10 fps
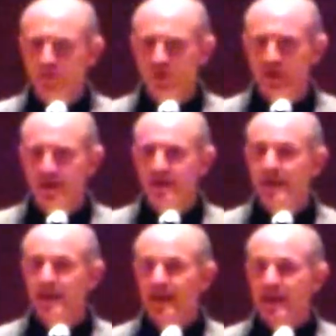
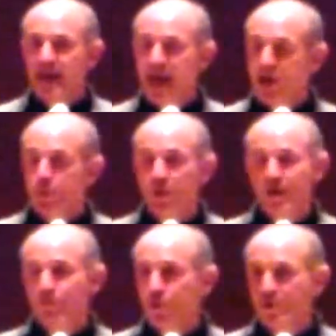community. And
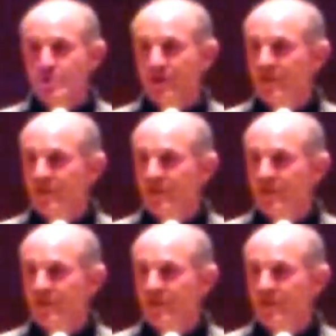one, of course,